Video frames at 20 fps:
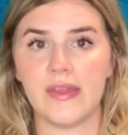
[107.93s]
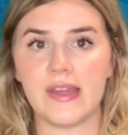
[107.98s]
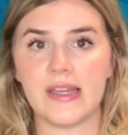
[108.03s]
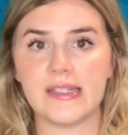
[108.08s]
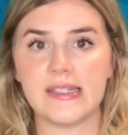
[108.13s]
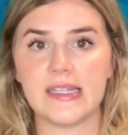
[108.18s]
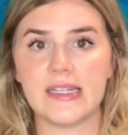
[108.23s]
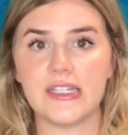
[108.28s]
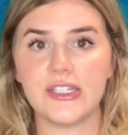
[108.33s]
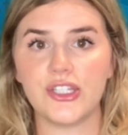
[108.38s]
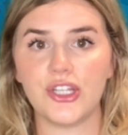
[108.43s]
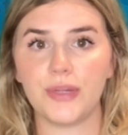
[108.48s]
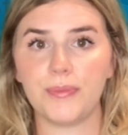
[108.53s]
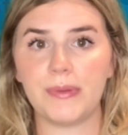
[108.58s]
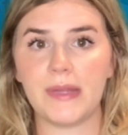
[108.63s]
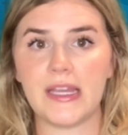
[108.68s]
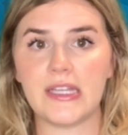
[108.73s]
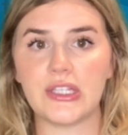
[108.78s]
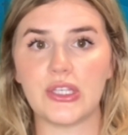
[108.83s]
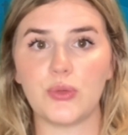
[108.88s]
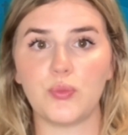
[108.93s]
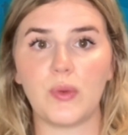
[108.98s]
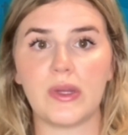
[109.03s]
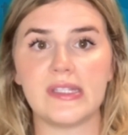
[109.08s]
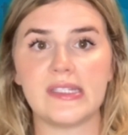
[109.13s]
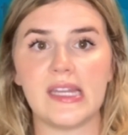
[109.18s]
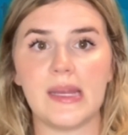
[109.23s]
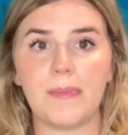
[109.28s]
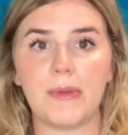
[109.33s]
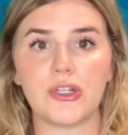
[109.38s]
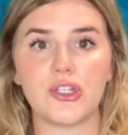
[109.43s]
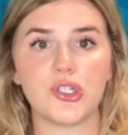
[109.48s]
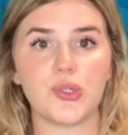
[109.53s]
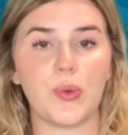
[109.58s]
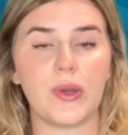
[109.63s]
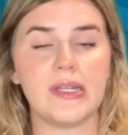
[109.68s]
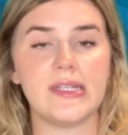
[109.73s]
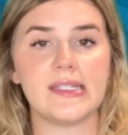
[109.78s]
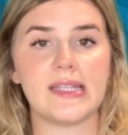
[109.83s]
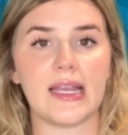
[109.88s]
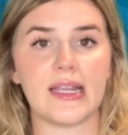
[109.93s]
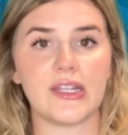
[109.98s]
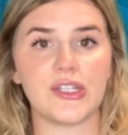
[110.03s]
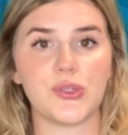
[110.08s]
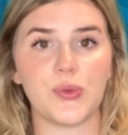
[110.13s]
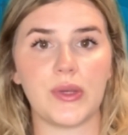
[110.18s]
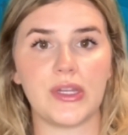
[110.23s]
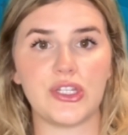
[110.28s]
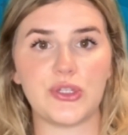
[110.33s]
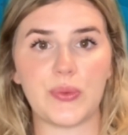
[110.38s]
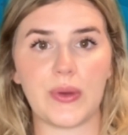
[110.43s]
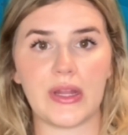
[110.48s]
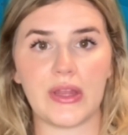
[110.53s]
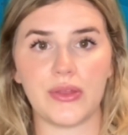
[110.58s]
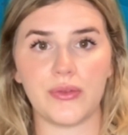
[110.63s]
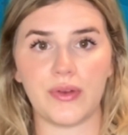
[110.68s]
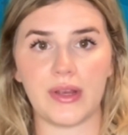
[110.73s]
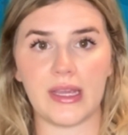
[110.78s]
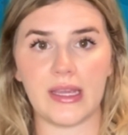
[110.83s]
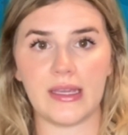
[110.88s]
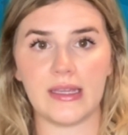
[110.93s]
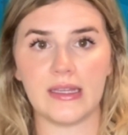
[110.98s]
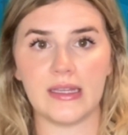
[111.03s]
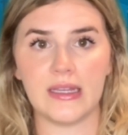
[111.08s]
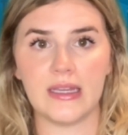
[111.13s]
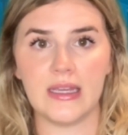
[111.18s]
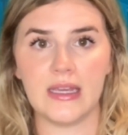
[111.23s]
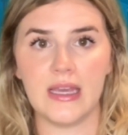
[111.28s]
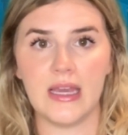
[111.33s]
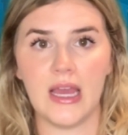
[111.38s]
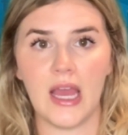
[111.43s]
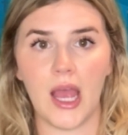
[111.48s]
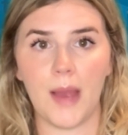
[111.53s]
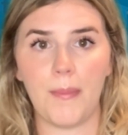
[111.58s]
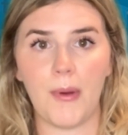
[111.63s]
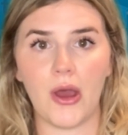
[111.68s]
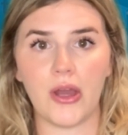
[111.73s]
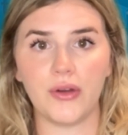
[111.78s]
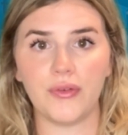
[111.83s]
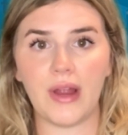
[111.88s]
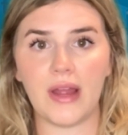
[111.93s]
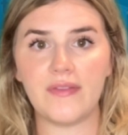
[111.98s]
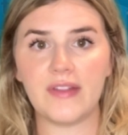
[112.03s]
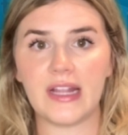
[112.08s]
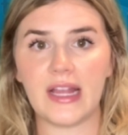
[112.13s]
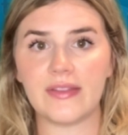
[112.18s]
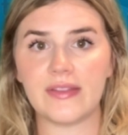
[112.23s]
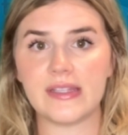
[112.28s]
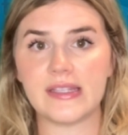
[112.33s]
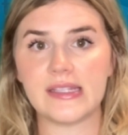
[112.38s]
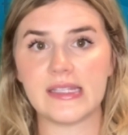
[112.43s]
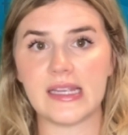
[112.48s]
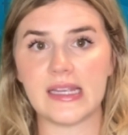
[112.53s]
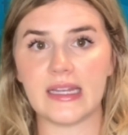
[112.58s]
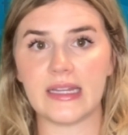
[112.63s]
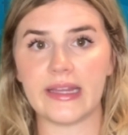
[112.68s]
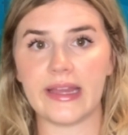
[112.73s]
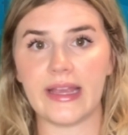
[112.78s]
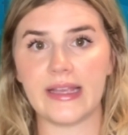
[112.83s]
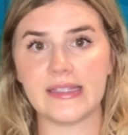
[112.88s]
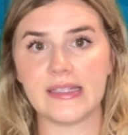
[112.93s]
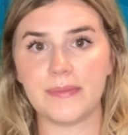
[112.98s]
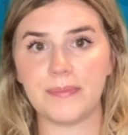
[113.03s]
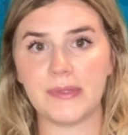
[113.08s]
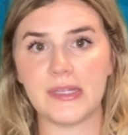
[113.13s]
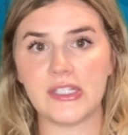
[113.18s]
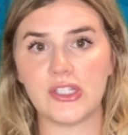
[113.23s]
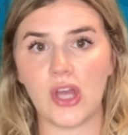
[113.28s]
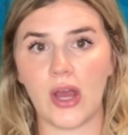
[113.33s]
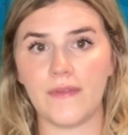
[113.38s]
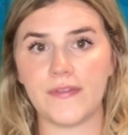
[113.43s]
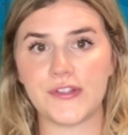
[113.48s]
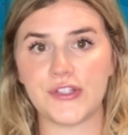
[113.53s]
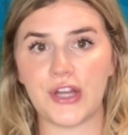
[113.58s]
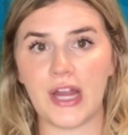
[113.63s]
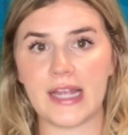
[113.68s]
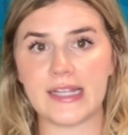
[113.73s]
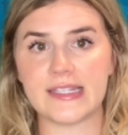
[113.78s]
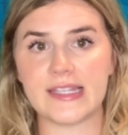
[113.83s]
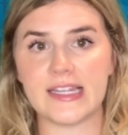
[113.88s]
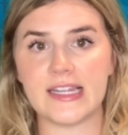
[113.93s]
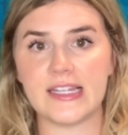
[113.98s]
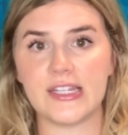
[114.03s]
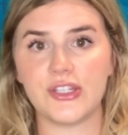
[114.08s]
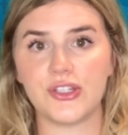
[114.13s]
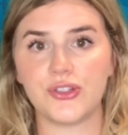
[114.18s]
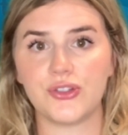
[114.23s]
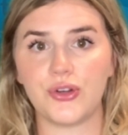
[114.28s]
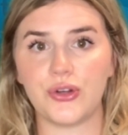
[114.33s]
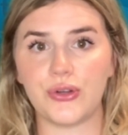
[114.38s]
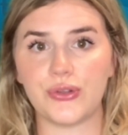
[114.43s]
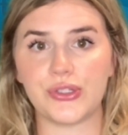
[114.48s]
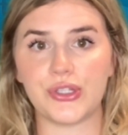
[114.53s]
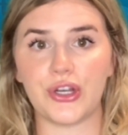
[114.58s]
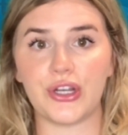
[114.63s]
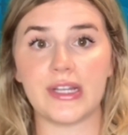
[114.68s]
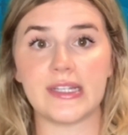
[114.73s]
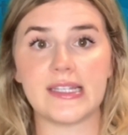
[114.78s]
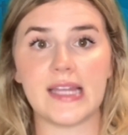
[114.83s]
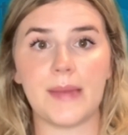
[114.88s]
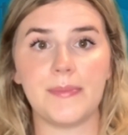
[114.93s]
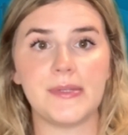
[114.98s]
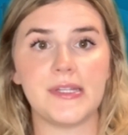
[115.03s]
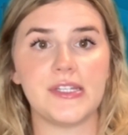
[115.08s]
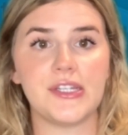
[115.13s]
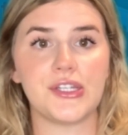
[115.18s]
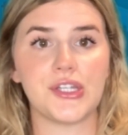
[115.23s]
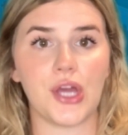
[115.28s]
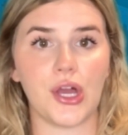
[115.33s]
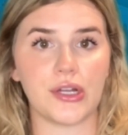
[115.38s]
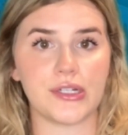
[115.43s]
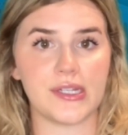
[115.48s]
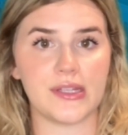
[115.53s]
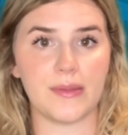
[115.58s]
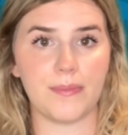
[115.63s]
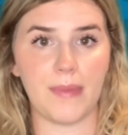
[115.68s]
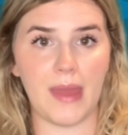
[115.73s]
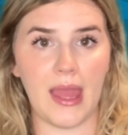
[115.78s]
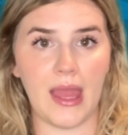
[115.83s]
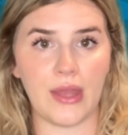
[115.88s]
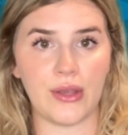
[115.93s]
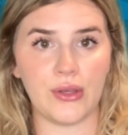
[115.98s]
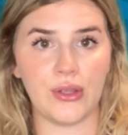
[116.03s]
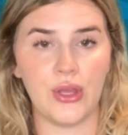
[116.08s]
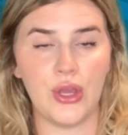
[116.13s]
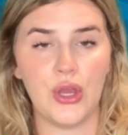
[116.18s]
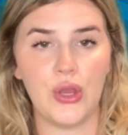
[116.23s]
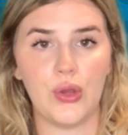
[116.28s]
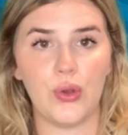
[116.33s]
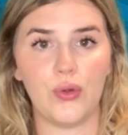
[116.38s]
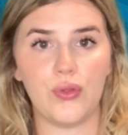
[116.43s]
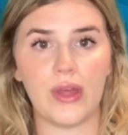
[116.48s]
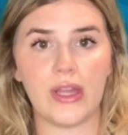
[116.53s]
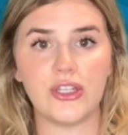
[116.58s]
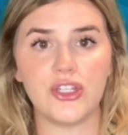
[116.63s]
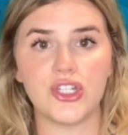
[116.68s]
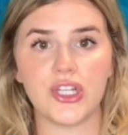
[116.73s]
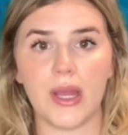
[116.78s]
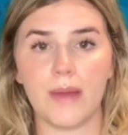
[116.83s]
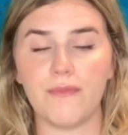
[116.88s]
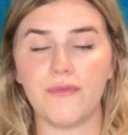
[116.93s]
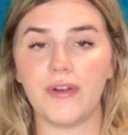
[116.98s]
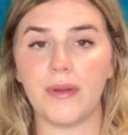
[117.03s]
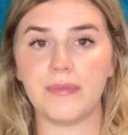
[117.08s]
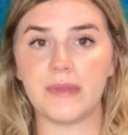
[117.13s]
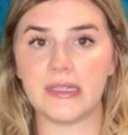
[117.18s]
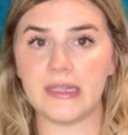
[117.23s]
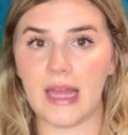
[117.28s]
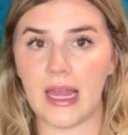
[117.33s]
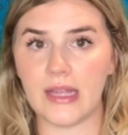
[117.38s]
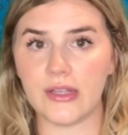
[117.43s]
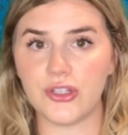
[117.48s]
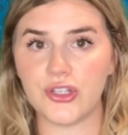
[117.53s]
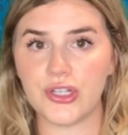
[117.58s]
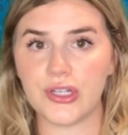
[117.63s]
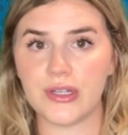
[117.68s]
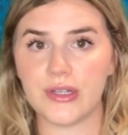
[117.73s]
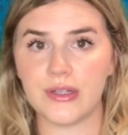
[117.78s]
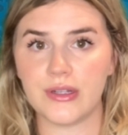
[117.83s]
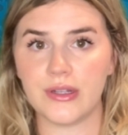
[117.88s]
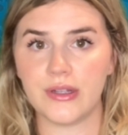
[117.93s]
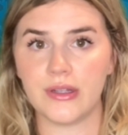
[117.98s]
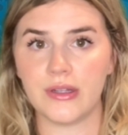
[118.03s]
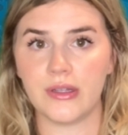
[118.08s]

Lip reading: The incident took place on Wednesday, March 22, 2023. Upon arriving at the scene, a Kingston Police officer exited his cruiser and attempted to talk to the man, who then jumped from the ledge.